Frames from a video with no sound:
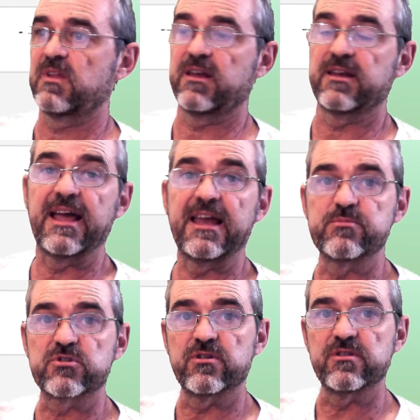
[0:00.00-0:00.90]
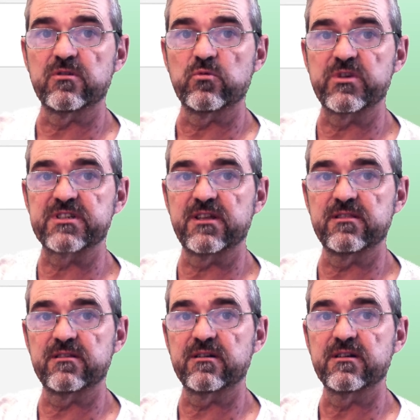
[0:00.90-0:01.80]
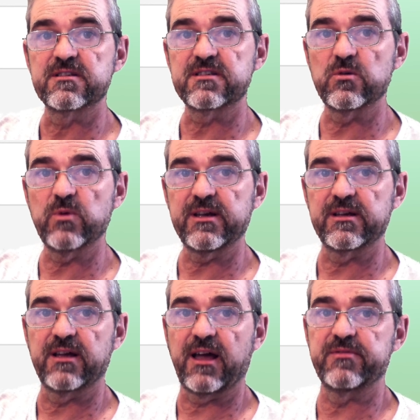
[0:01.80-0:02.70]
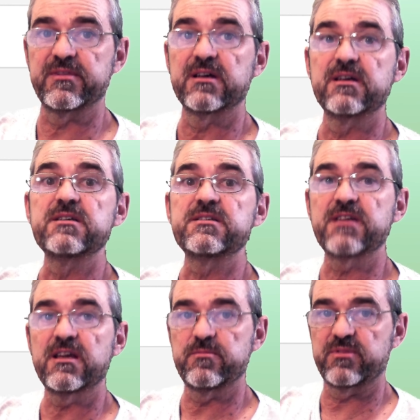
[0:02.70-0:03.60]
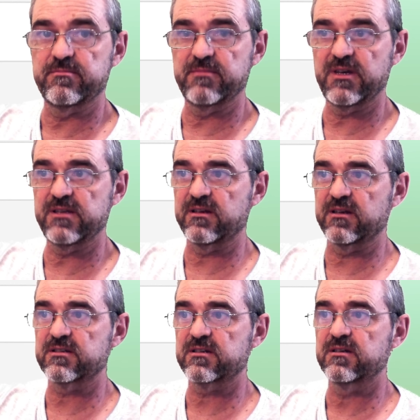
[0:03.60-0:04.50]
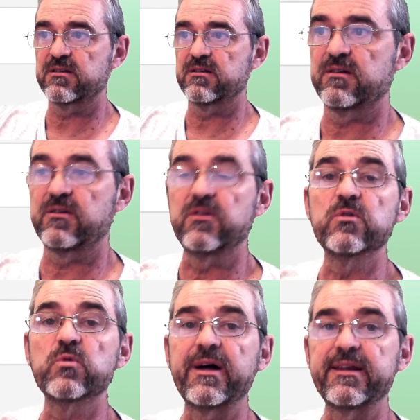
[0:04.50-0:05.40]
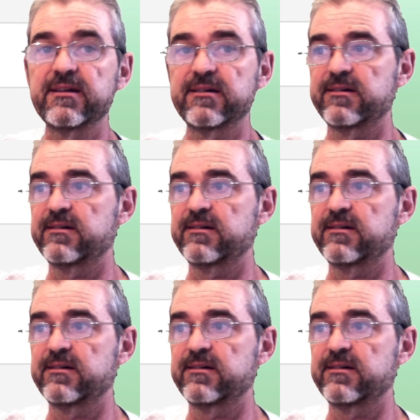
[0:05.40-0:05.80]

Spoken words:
An ellipsoid with center C1 and shape matrix Q1